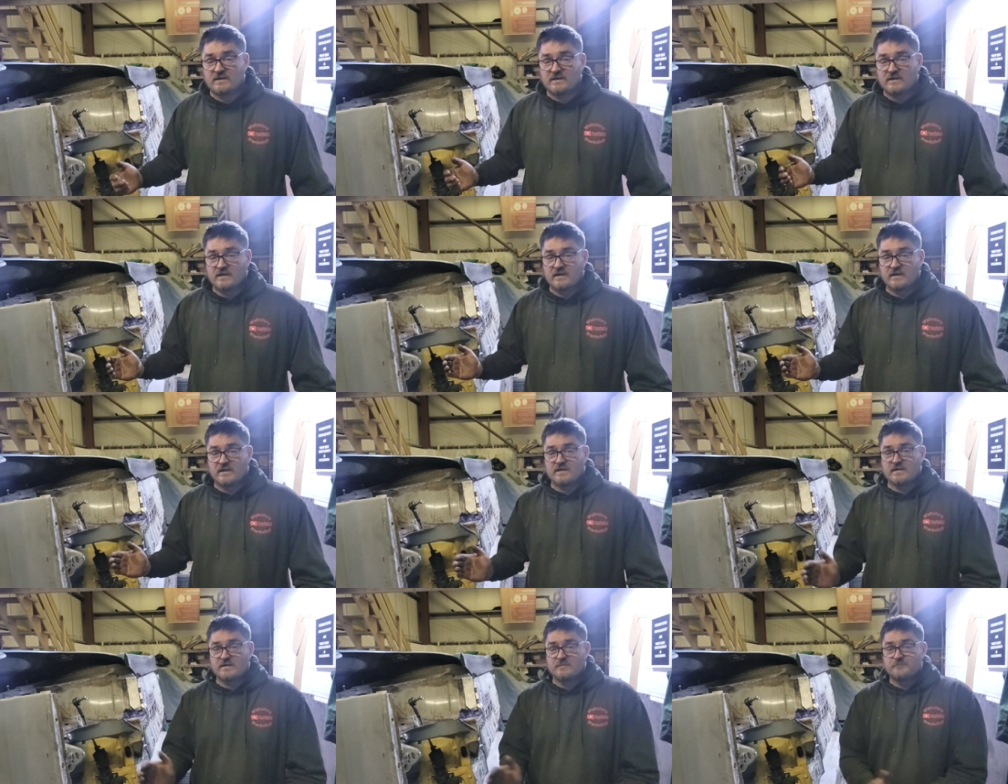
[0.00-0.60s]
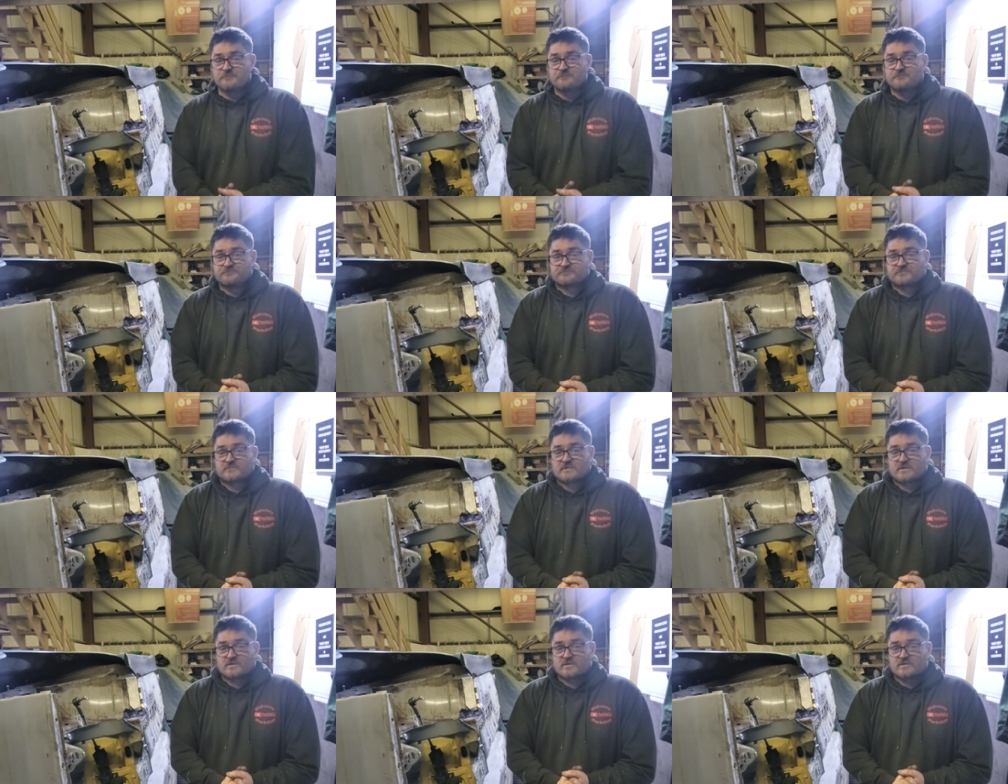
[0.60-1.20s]
Um,
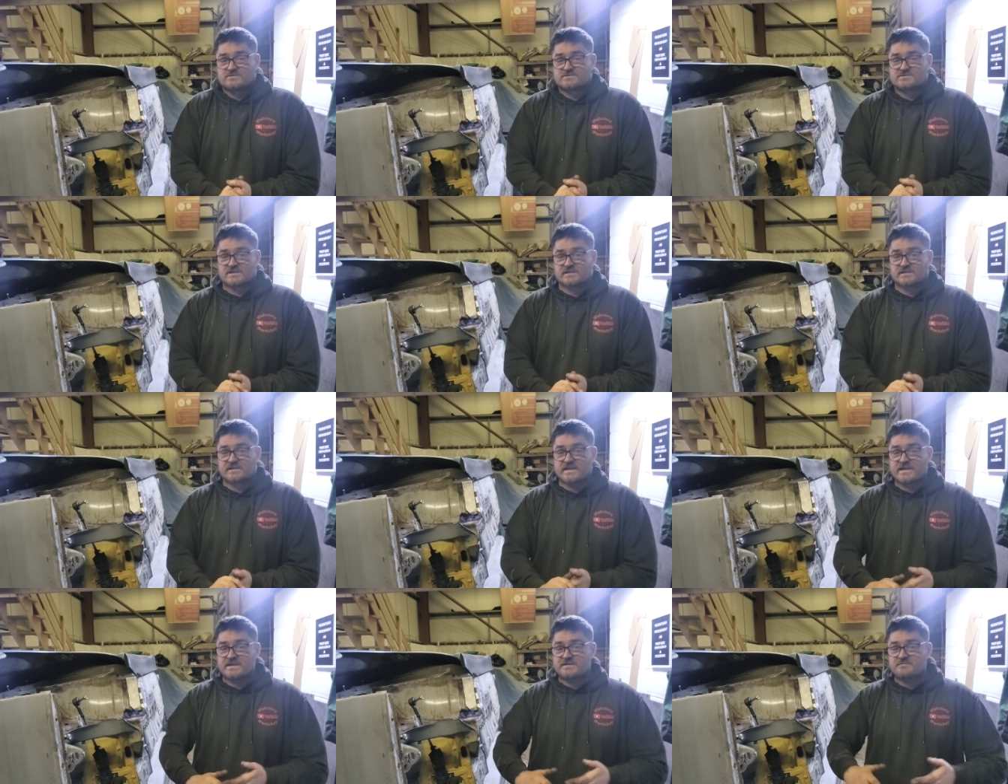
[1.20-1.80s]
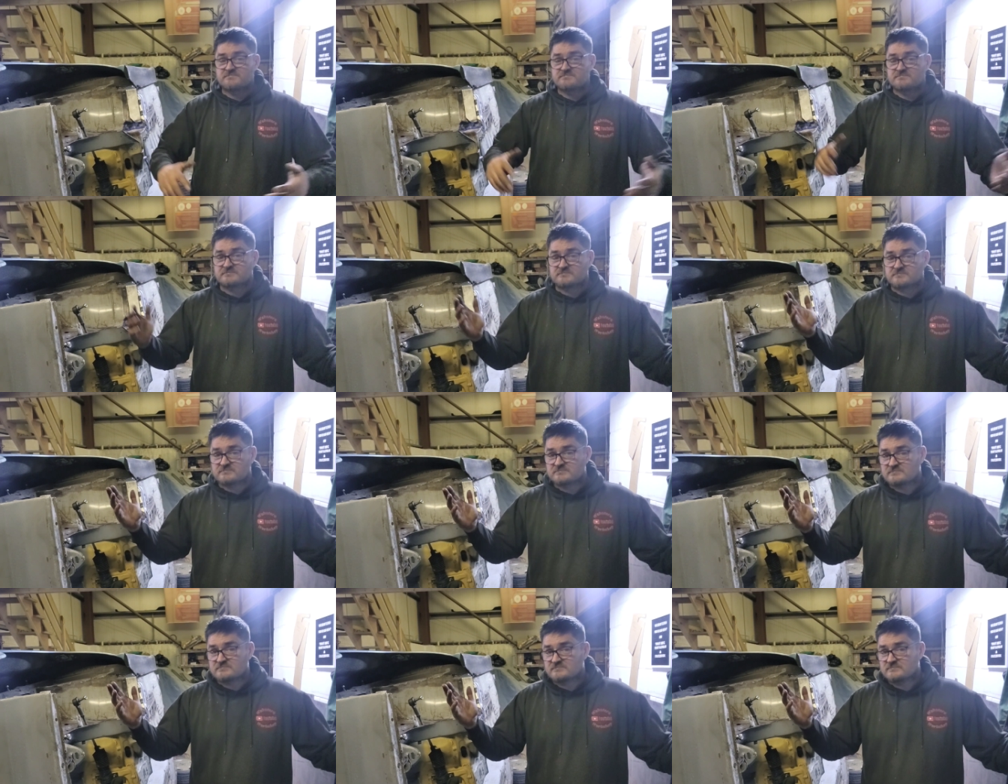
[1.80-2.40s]
until then,
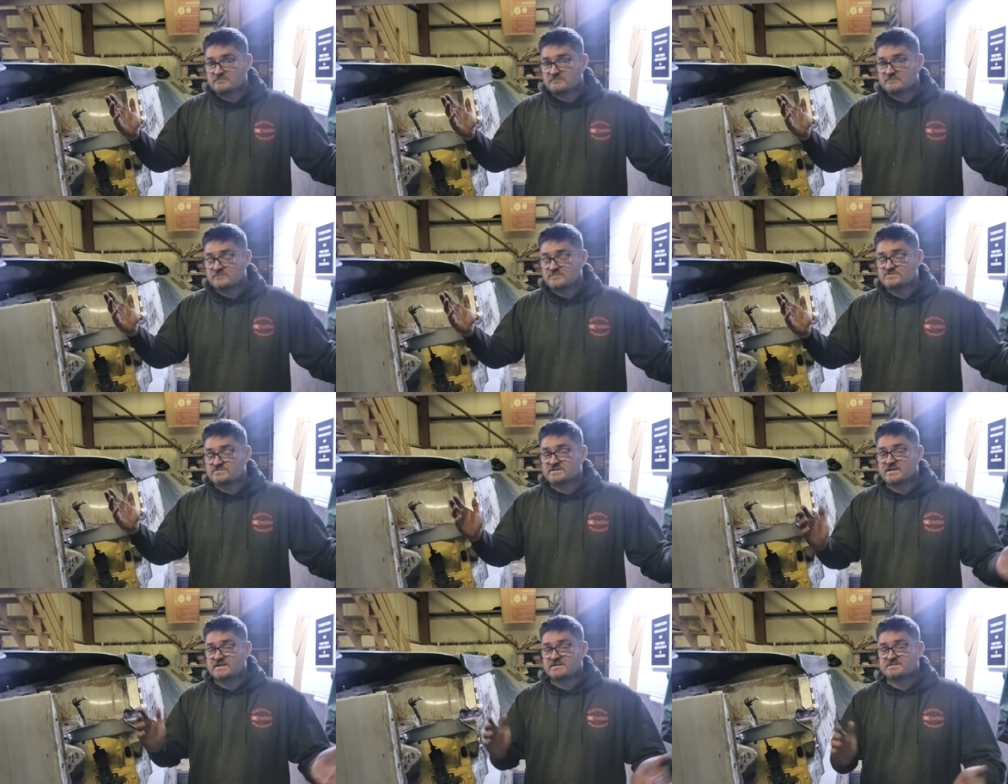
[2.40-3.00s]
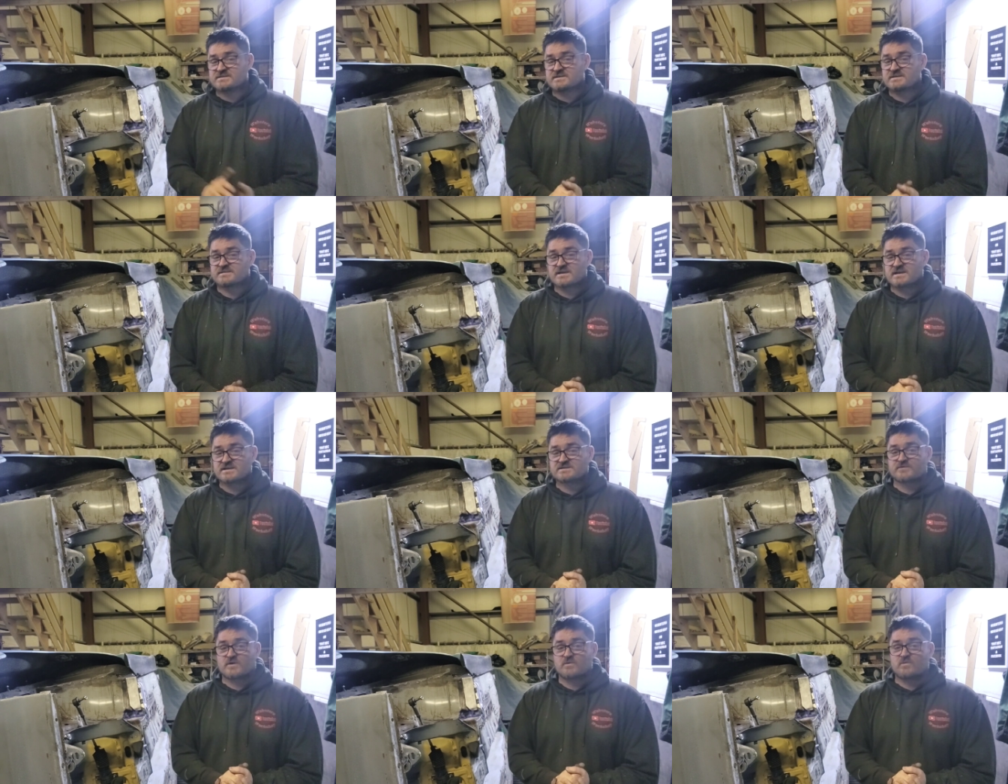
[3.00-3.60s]
I'd just like to say
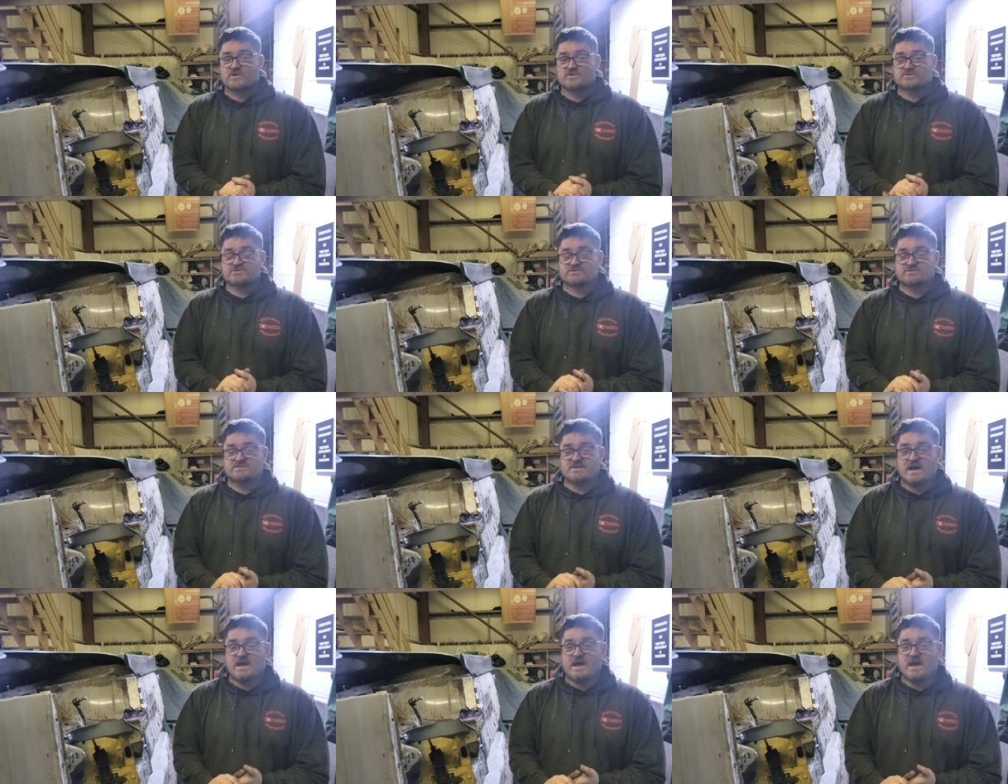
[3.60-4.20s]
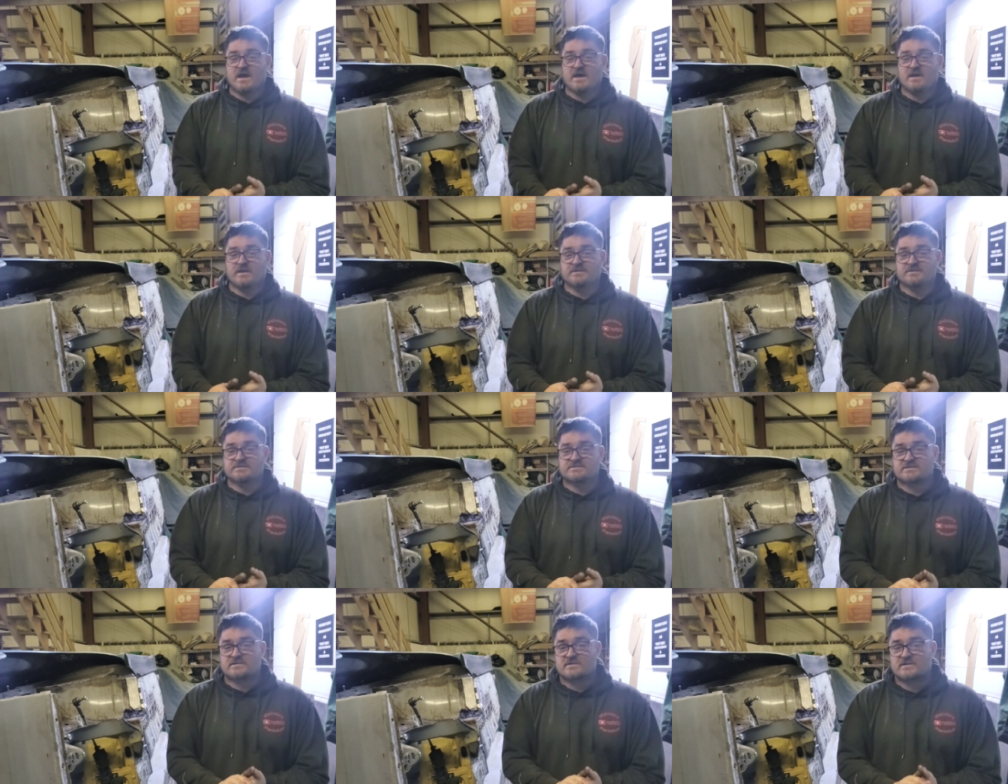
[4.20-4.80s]
thanks for watching,
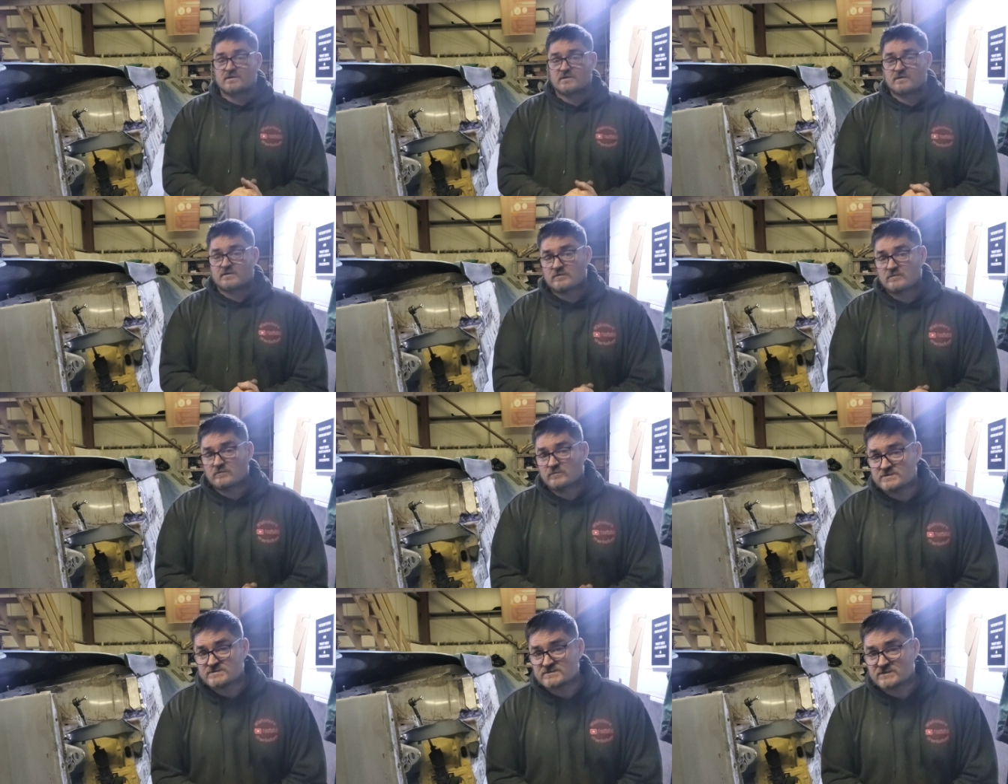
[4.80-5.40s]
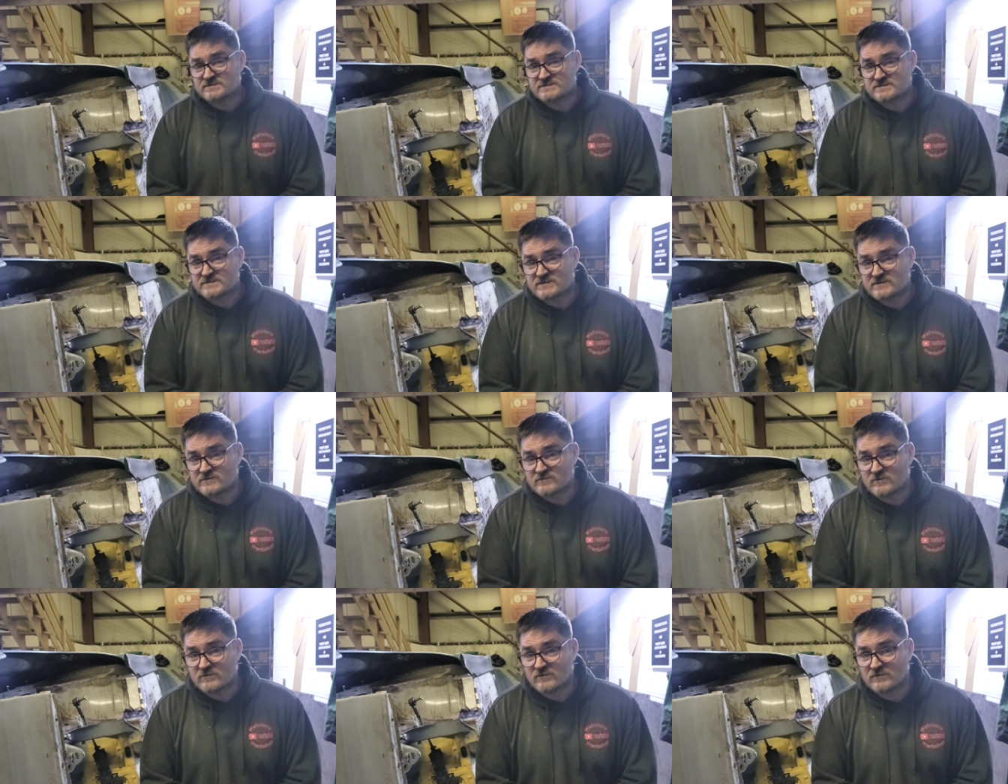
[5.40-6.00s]
and we shall see
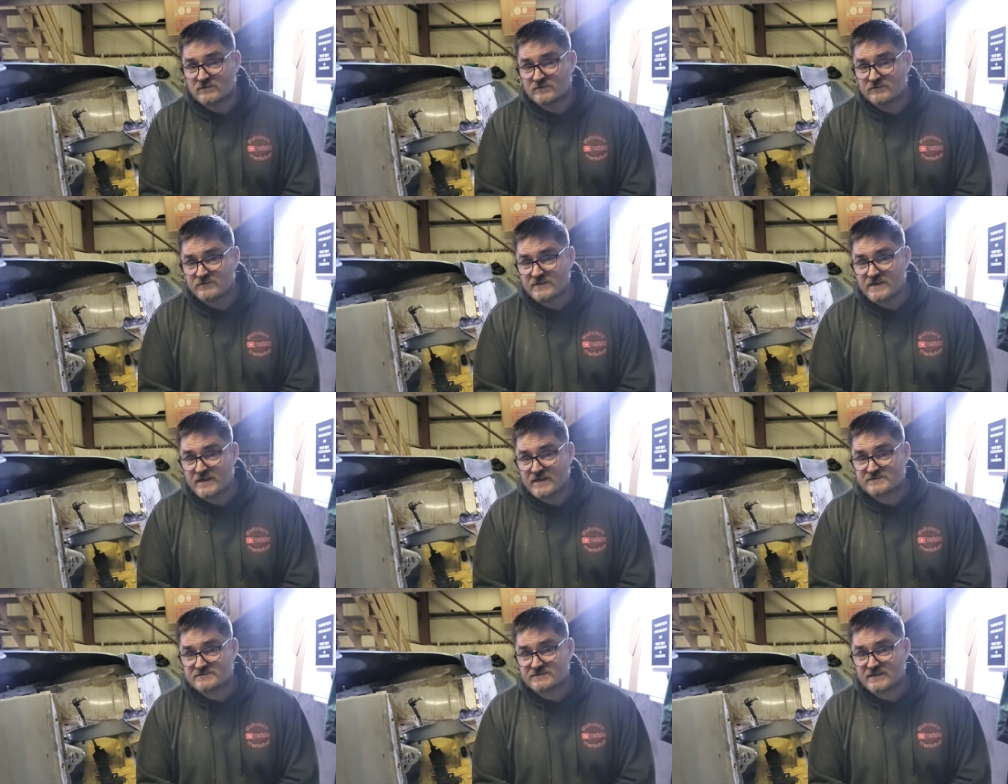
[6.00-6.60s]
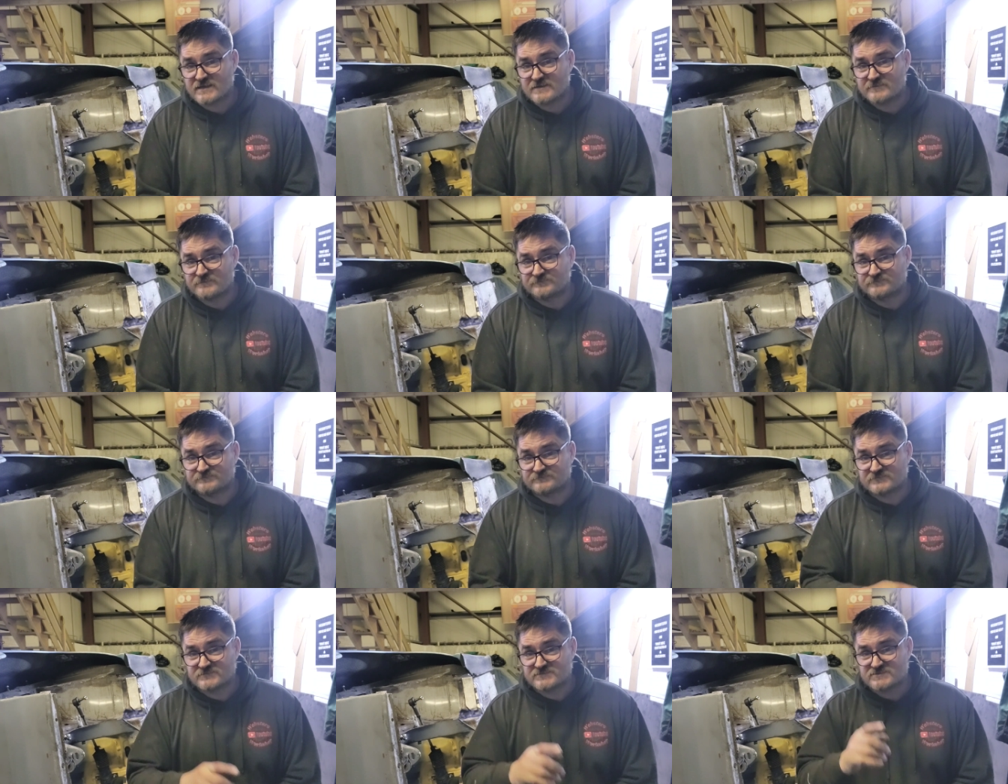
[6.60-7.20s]
you all the next time.
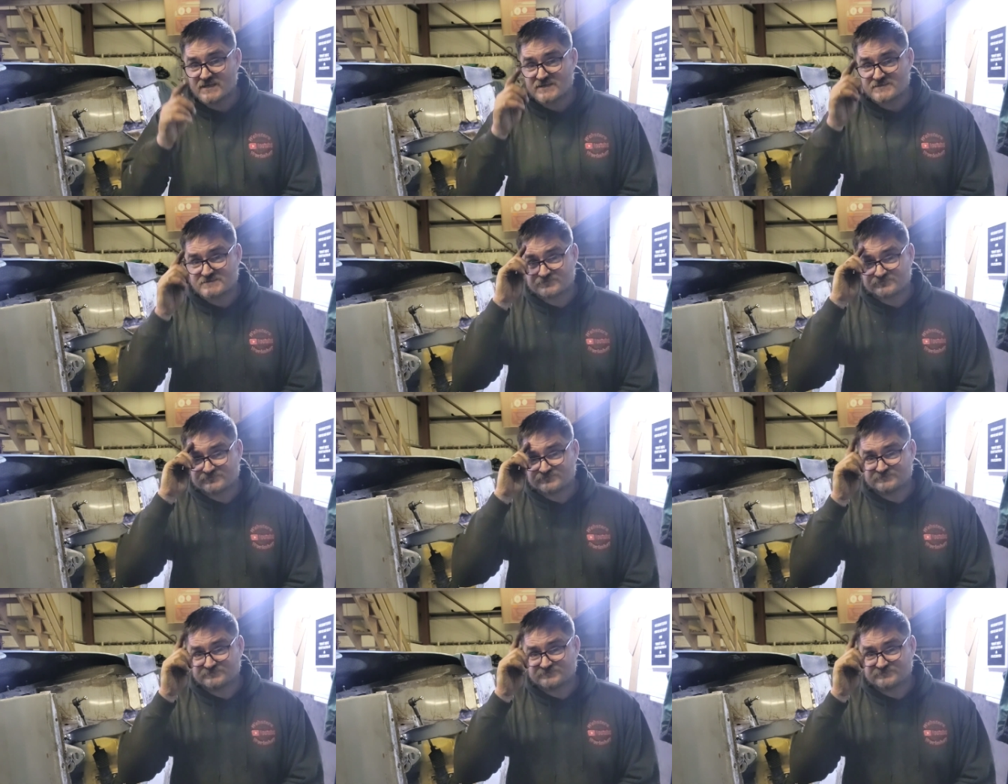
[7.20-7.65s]
Cheers.